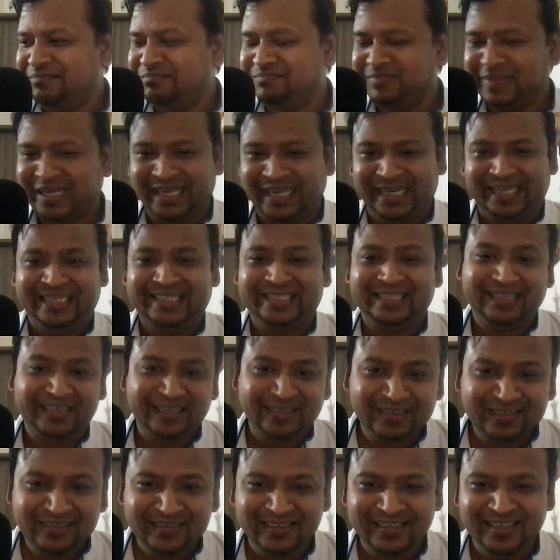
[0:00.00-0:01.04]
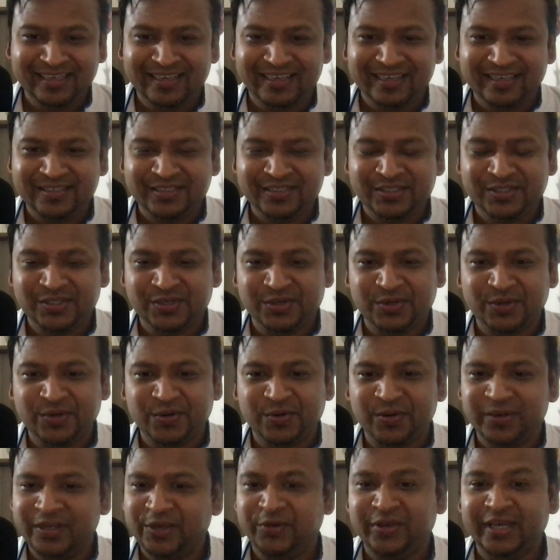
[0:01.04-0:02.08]
anything,
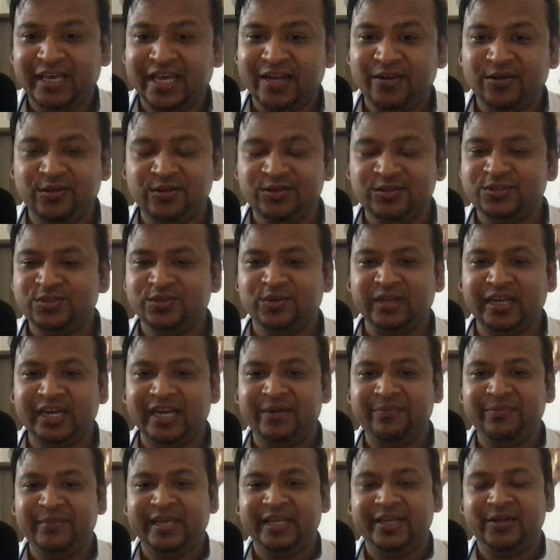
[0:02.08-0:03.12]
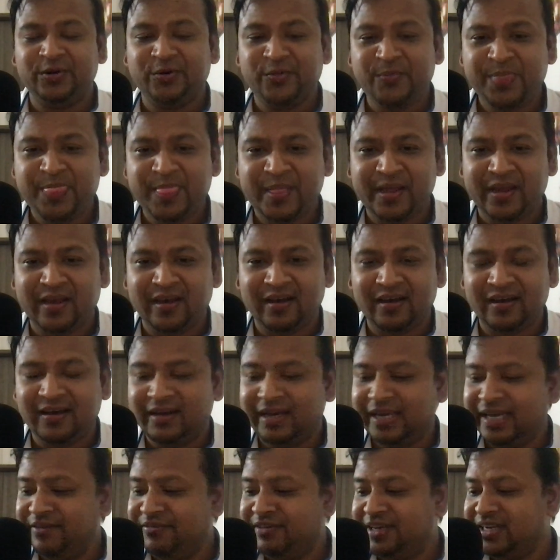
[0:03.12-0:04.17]
So you can also let me know.
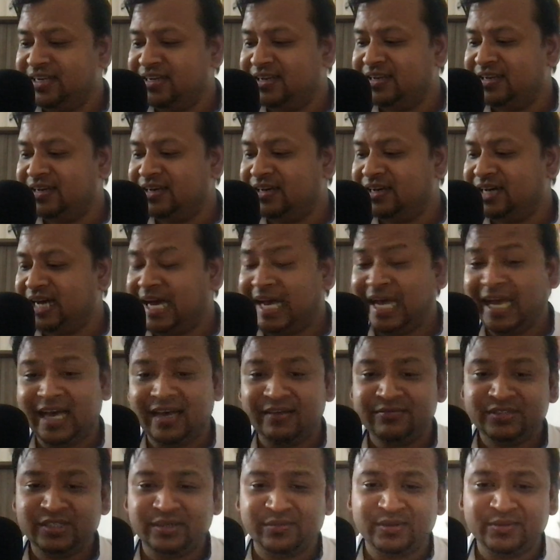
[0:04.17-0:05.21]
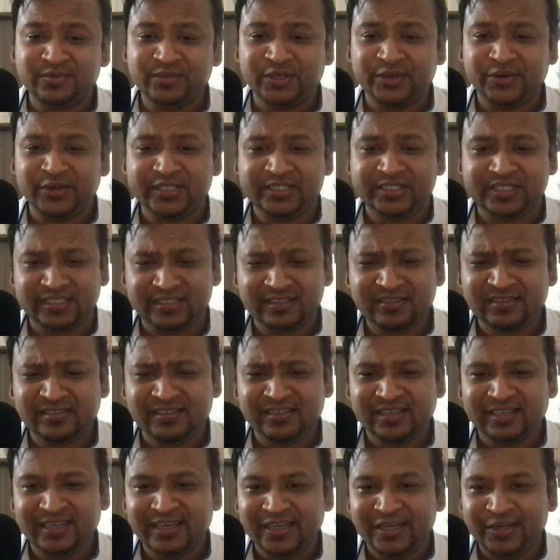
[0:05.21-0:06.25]
Even I have some of the questions
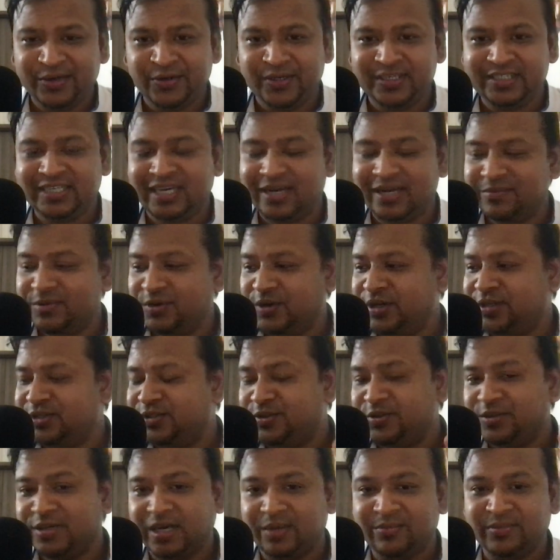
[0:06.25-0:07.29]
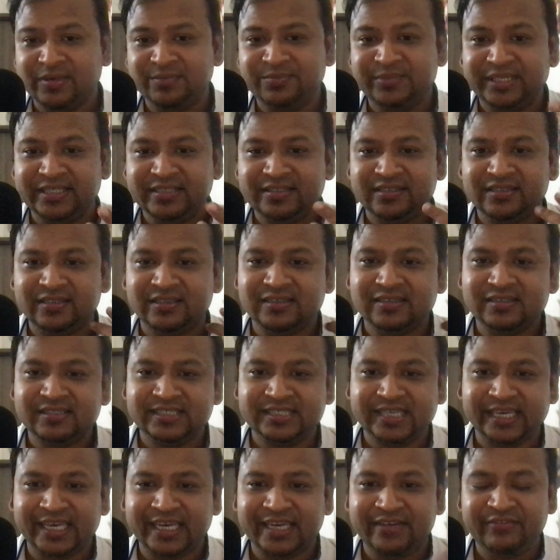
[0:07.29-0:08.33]
which I'm going to come up in the
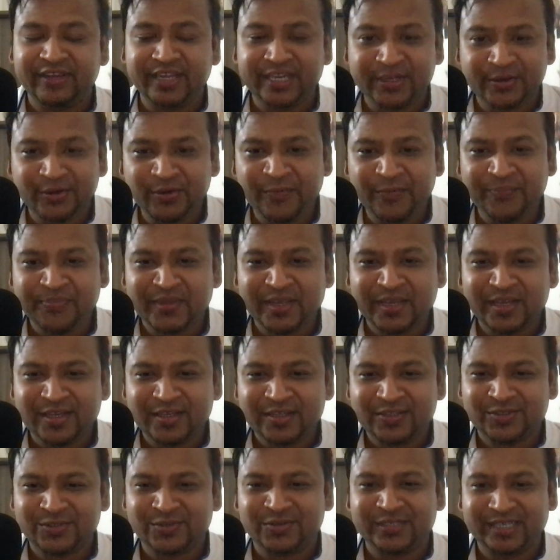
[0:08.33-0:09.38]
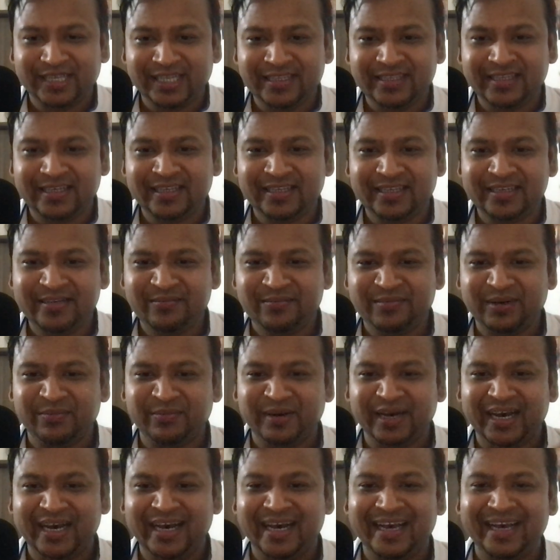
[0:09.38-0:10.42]
second video. So till then,
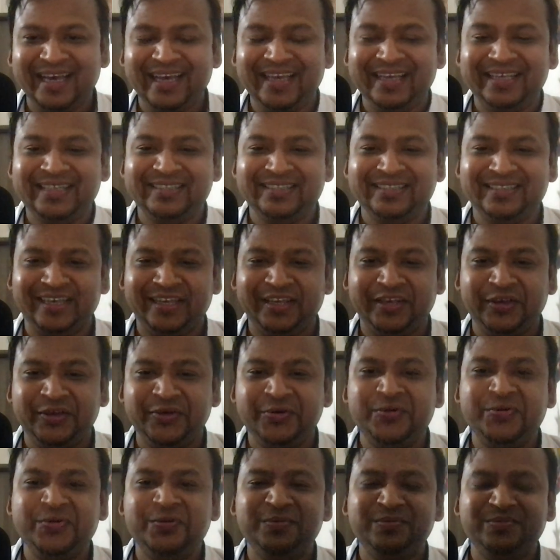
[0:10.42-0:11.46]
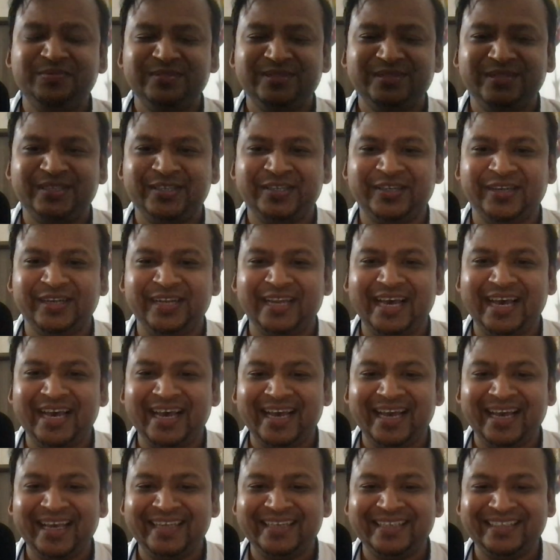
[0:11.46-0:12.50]
bye-bye. Thank you. Good
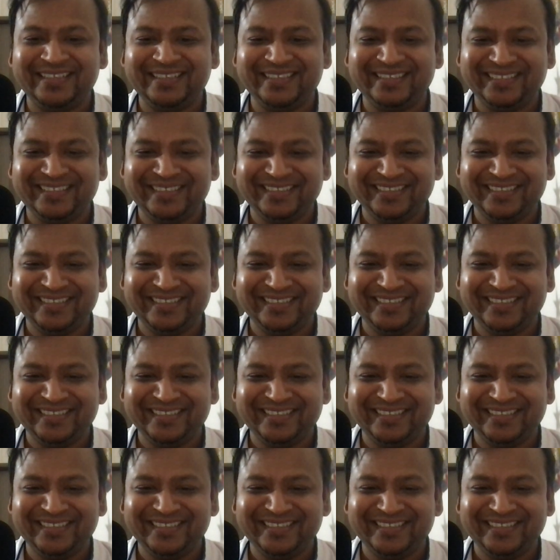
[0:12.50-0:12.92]
night.